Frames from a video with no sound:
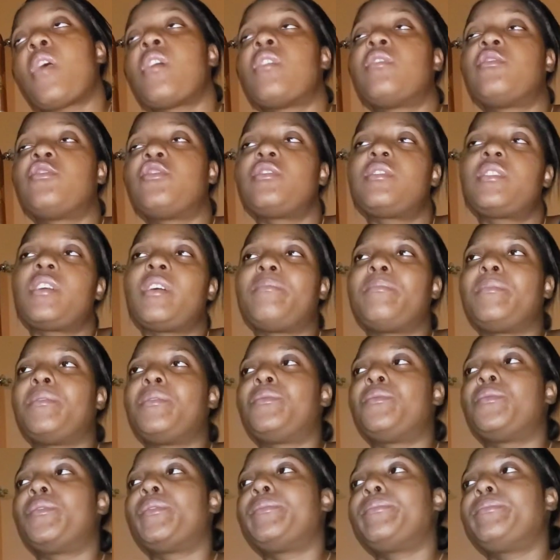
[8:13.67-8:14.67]
she sent me
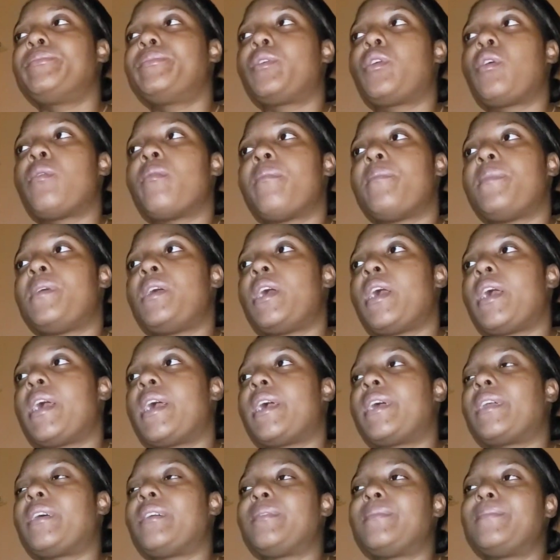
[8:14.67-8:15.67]
home, I come my
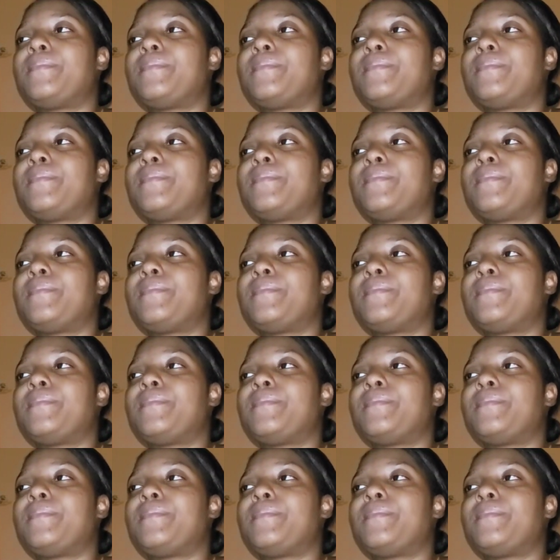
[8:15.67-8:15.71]
yard.